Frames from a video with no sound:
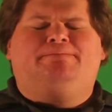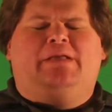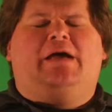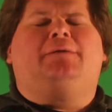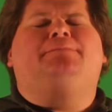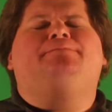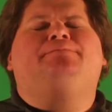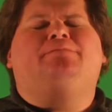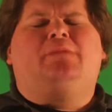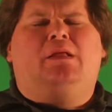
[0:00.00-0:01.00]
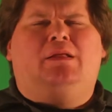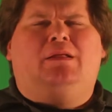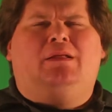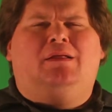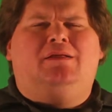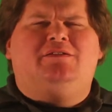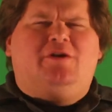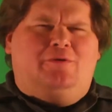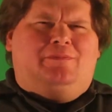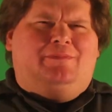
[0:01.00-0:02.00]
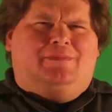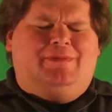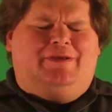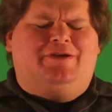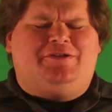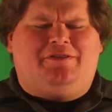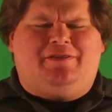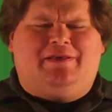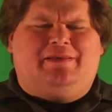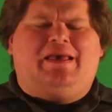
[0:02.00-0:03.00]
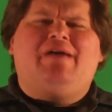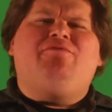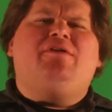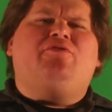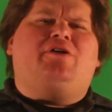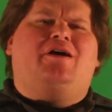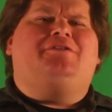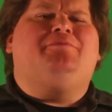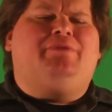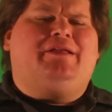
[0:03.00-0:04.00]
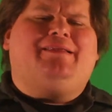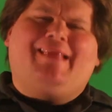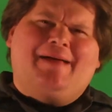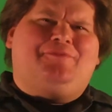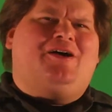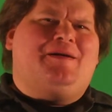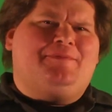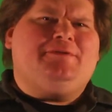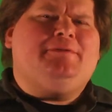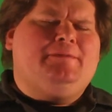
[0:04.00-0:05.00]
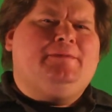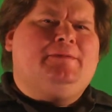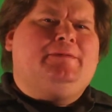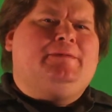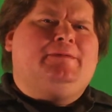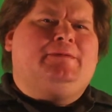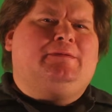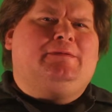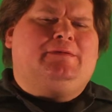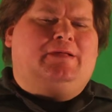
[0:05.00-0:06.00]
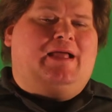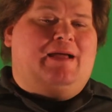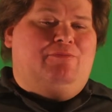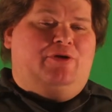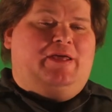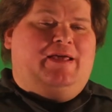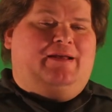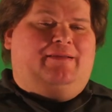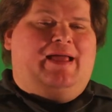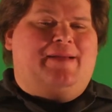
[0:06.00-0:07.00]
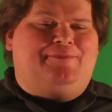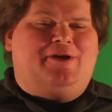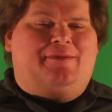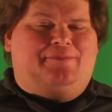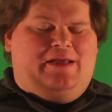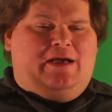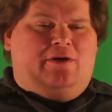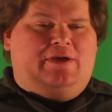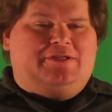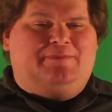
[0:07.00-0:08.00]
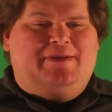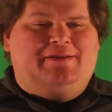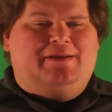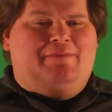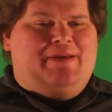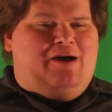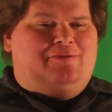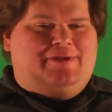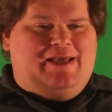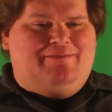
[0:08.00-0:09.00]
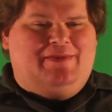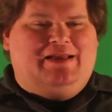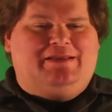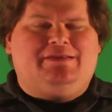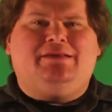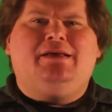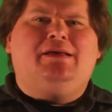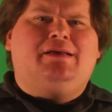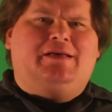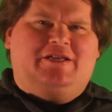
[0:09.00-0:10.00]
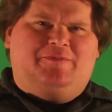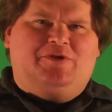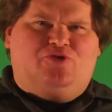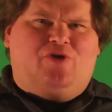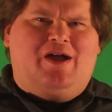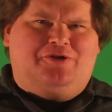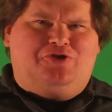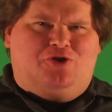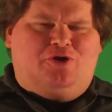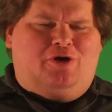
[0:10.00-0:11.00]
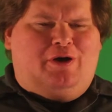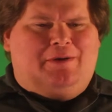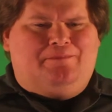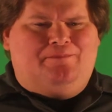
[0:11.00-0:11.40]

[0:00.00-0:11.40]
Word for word: Yeah. So, here's the thing. Have you ever contemplated laptops? Like, I'm looking at a laptop now. It's been about 10 minutes. It's been trying to turn on.